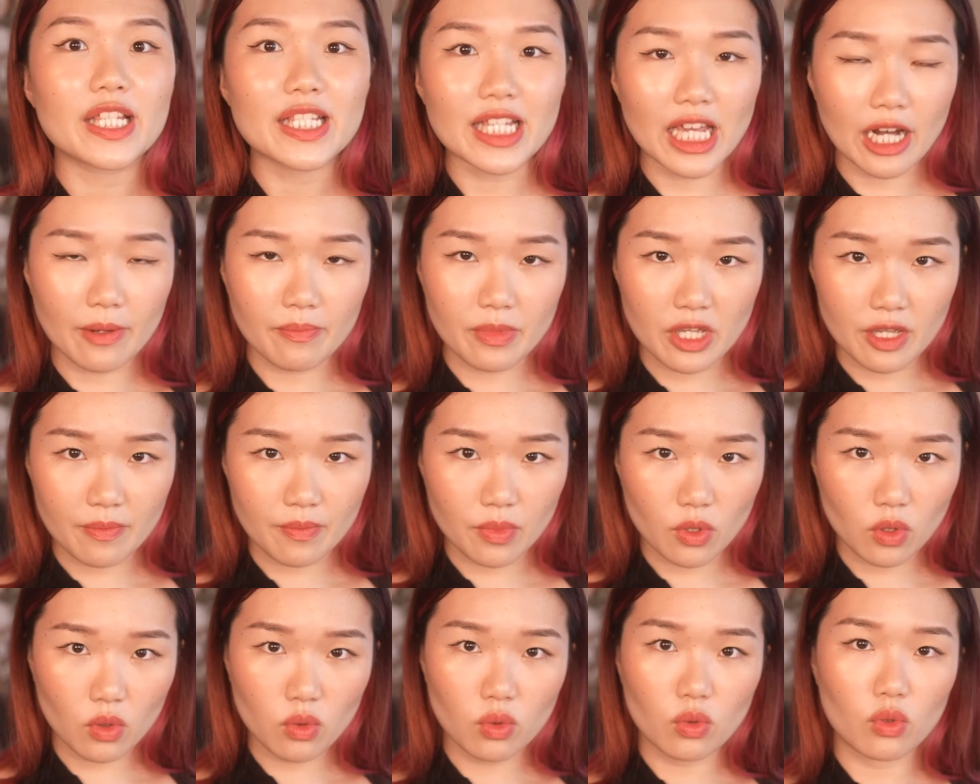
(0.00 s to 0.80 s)
are the
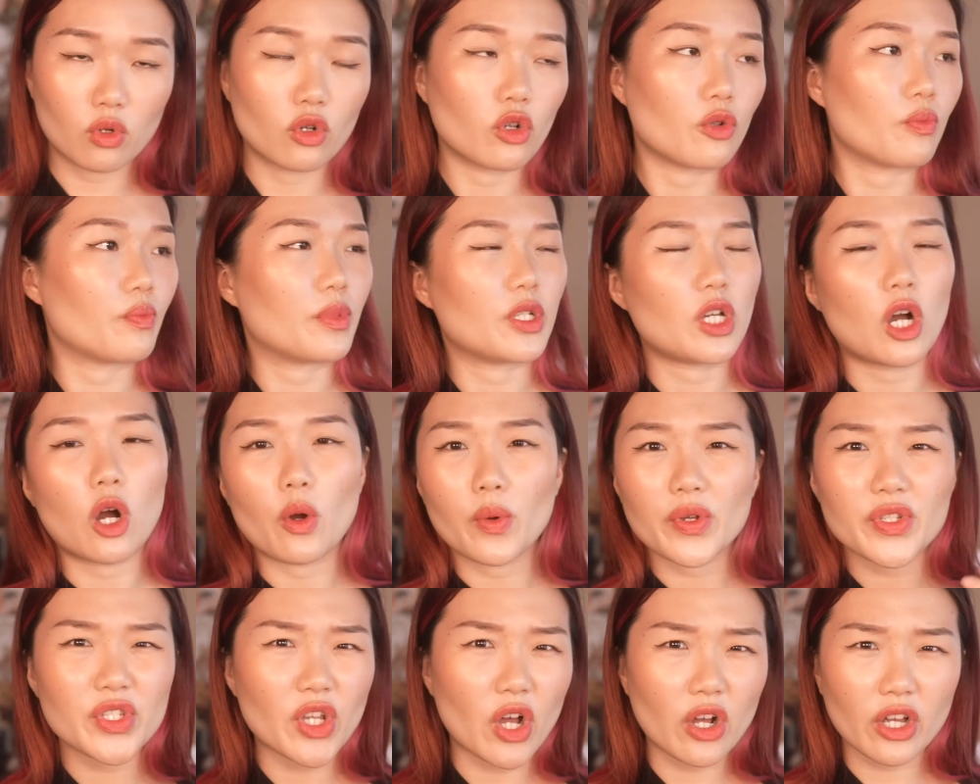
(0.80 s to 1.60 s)
people who could be
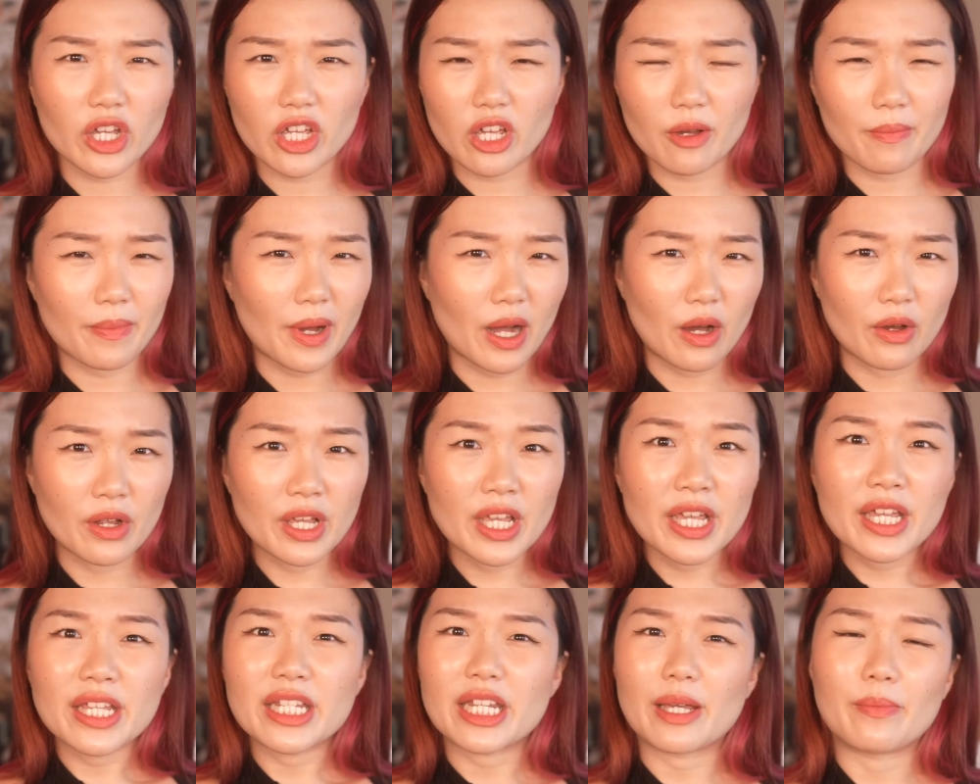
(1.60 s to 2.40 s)
always talking about
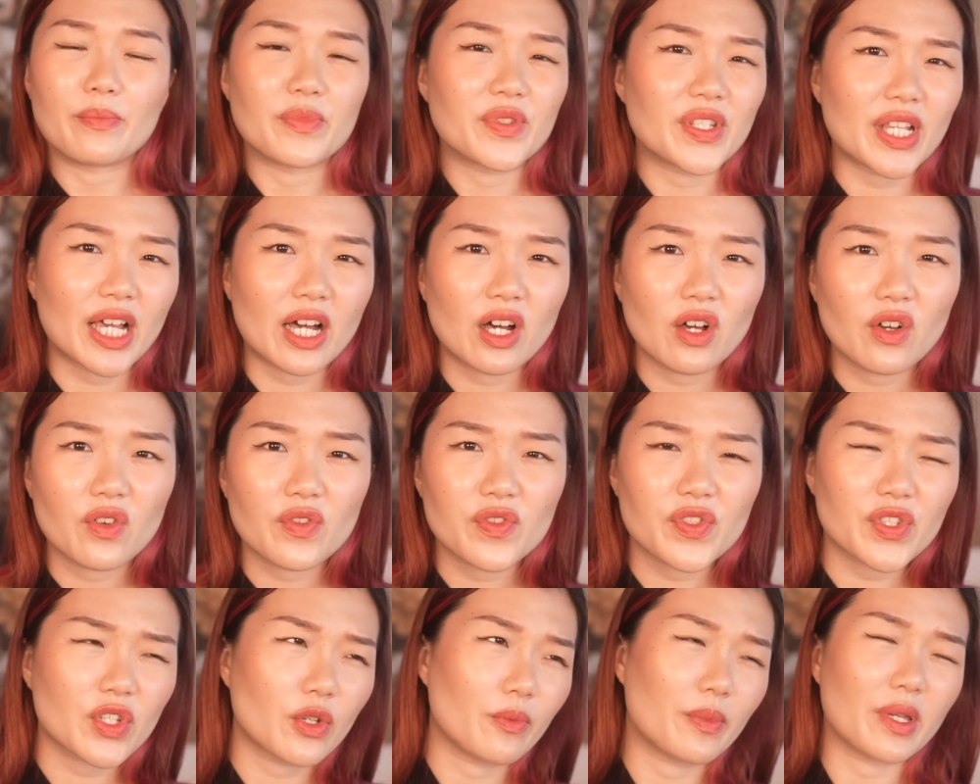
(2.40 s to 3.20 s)

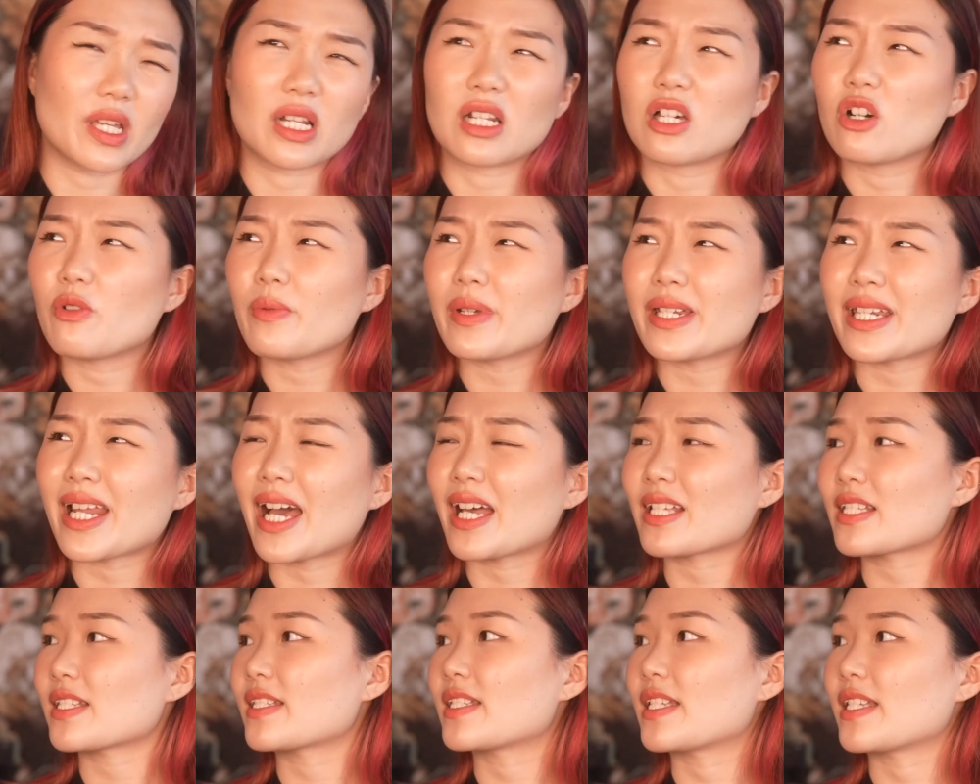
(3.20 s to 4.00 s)
themselves, could be a little bit
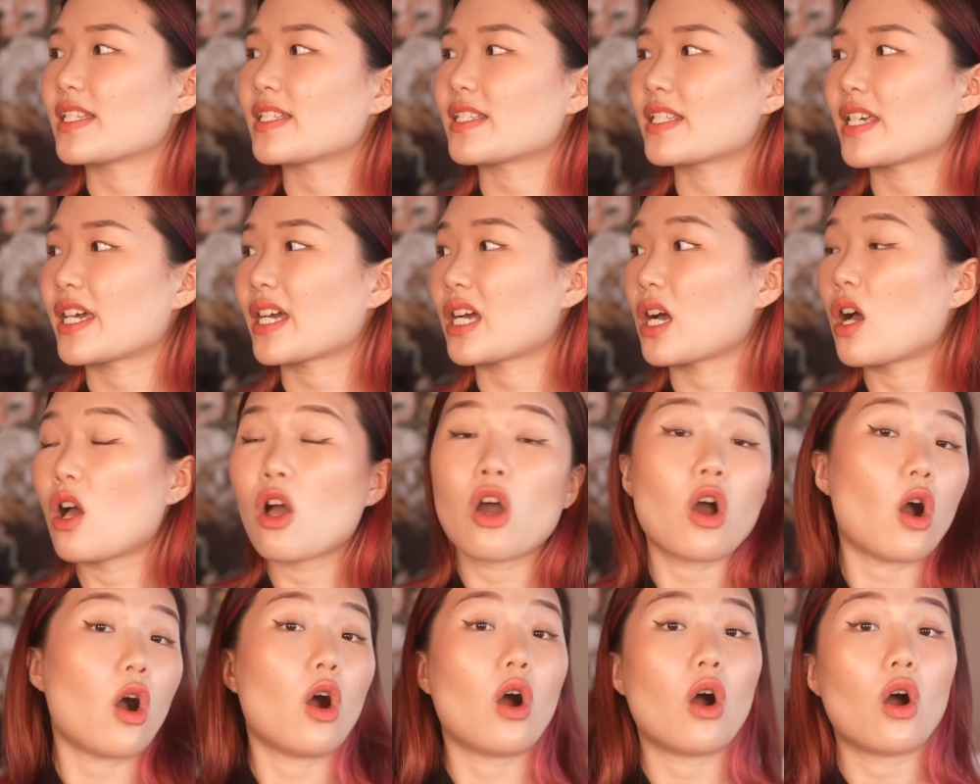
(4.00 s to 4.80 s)
narcissistic,
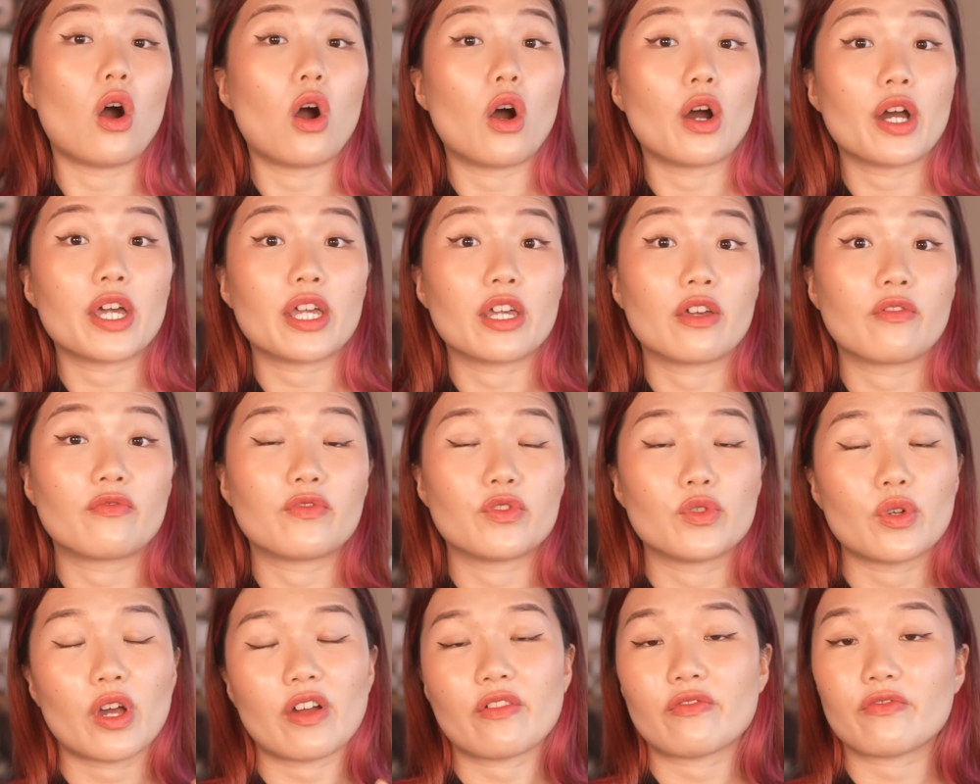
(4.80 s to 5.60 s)
or if
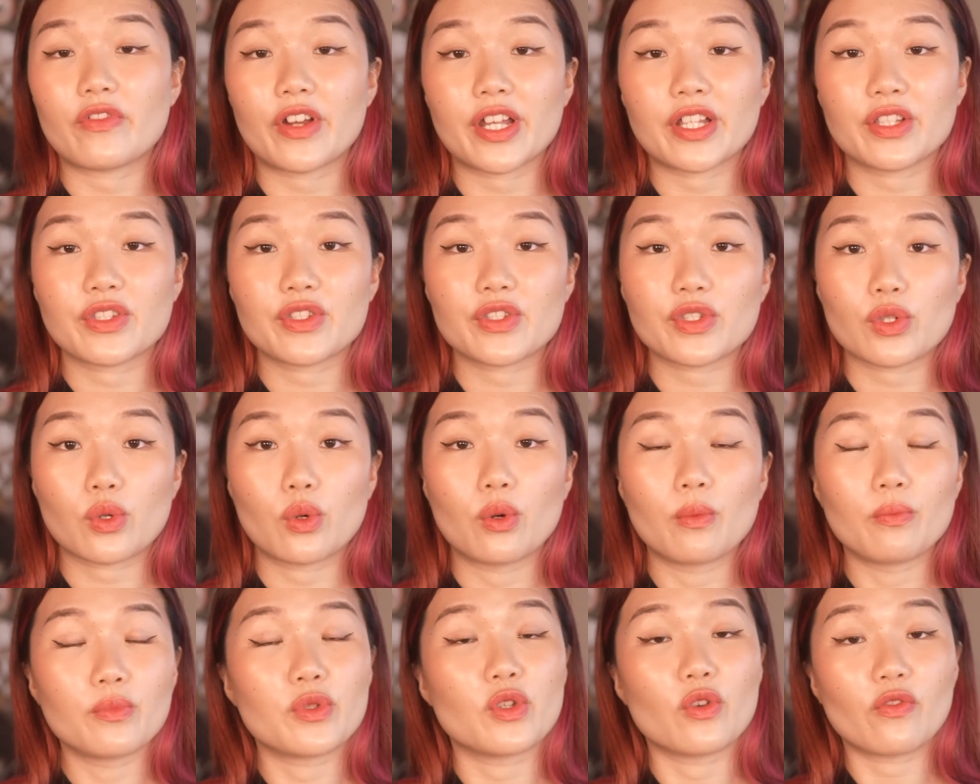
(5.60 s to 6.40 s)
you have friends
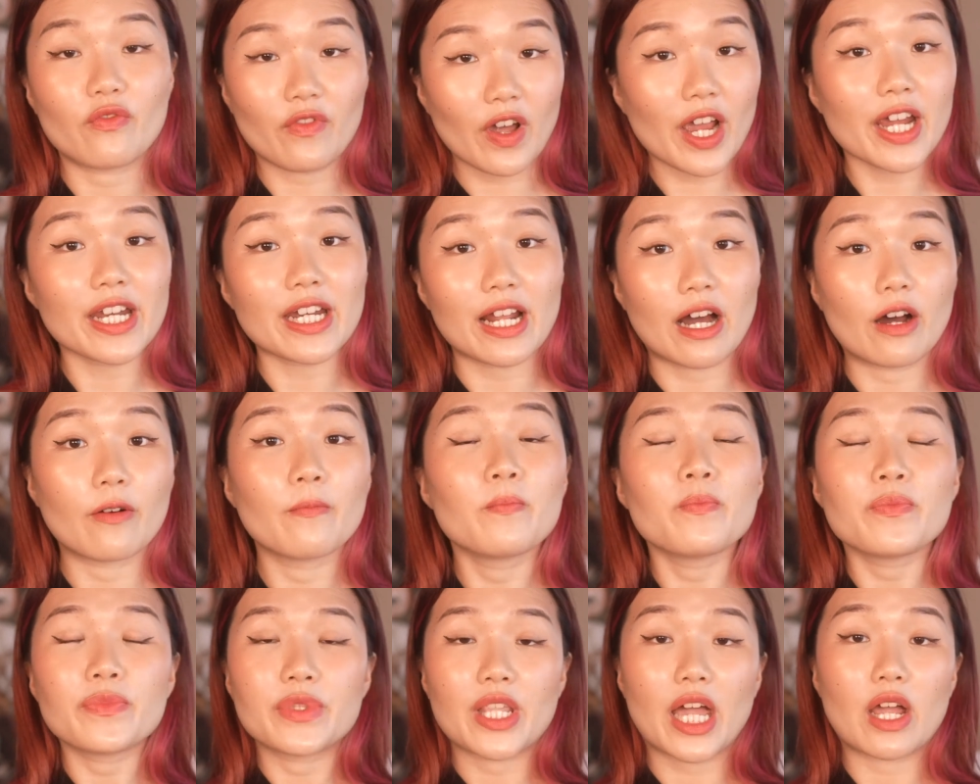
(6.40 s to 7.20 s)
whom you find out
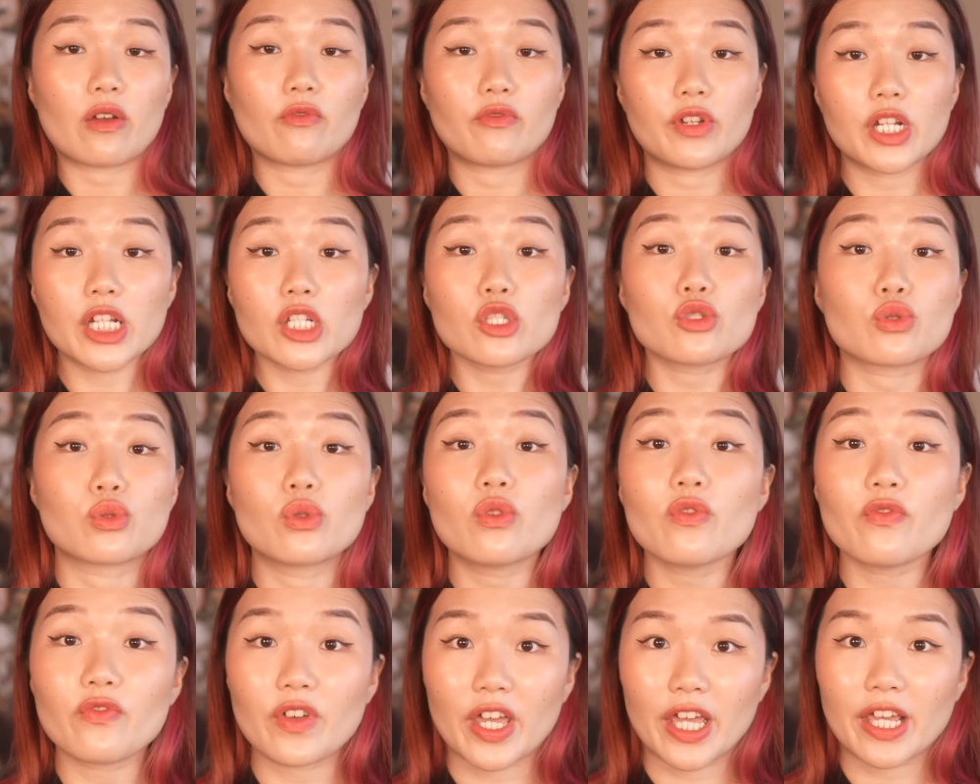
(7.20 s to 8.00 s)
that are really
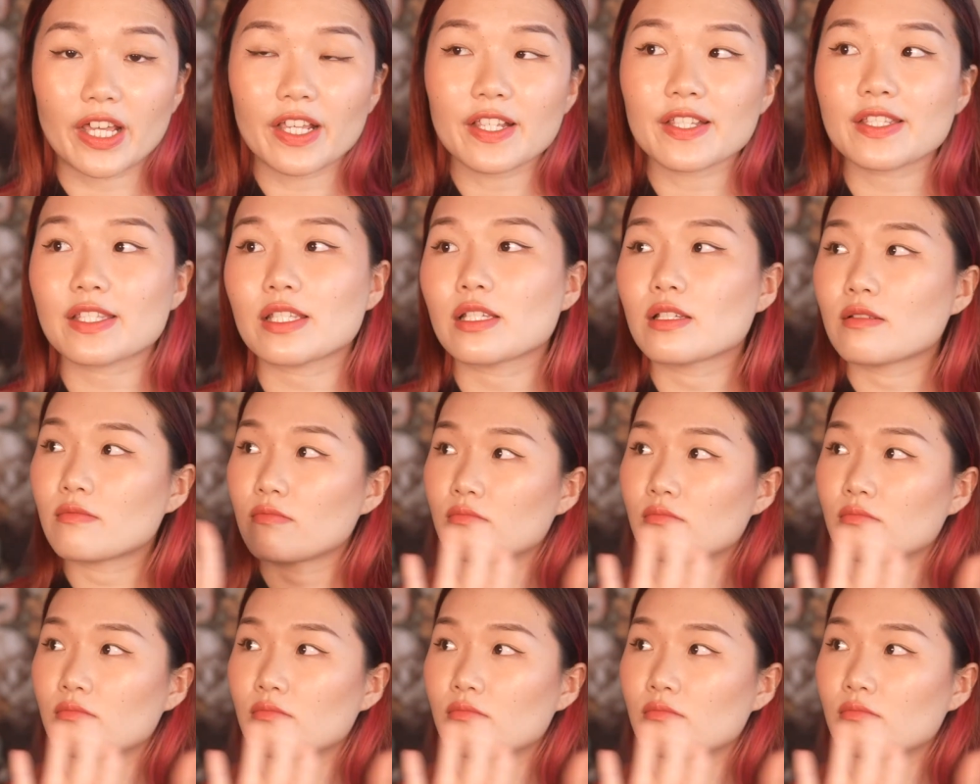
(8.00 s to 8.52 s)
two-faced,